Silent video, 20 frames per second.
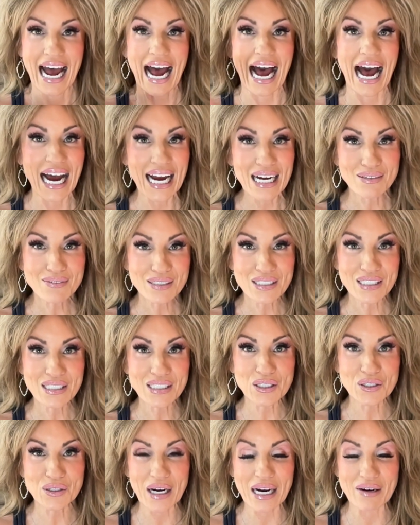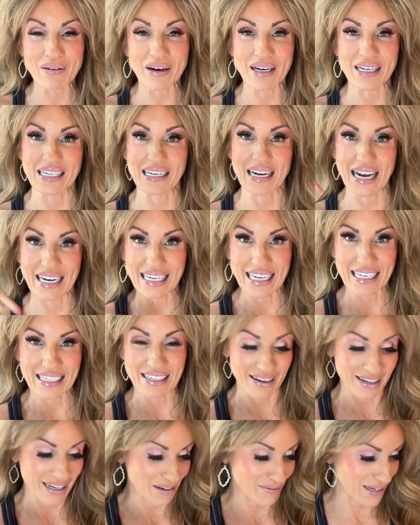I'm doing a great work and I
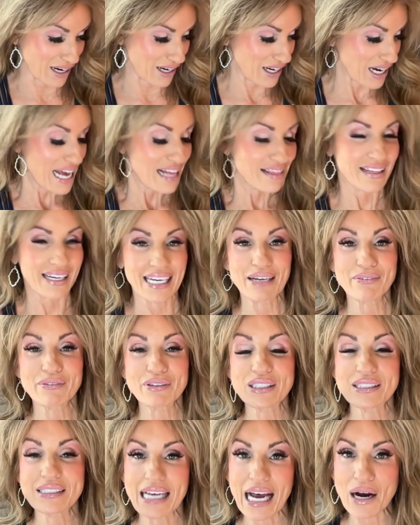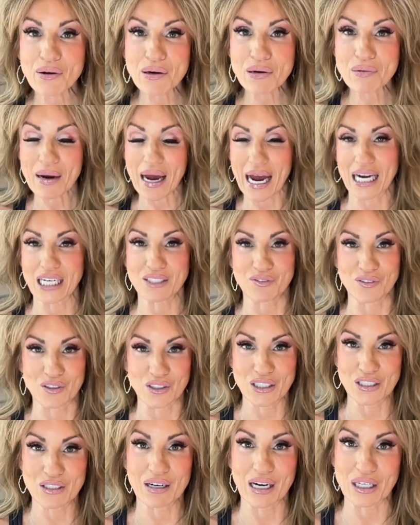cannot come down. Like, it was so
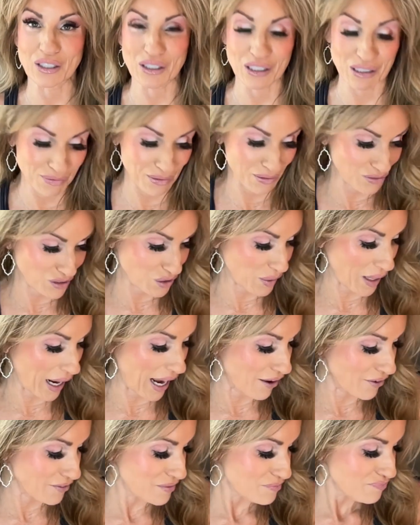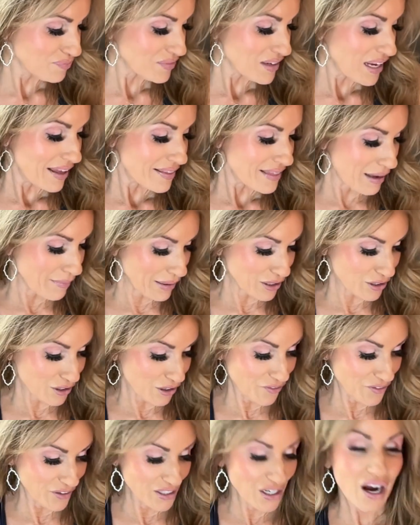impactful to our group of 12 that my
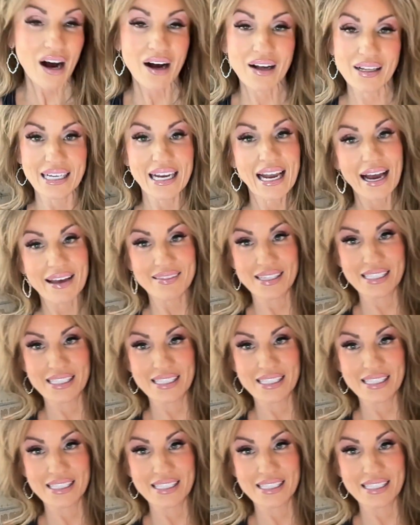girlfriend Holly had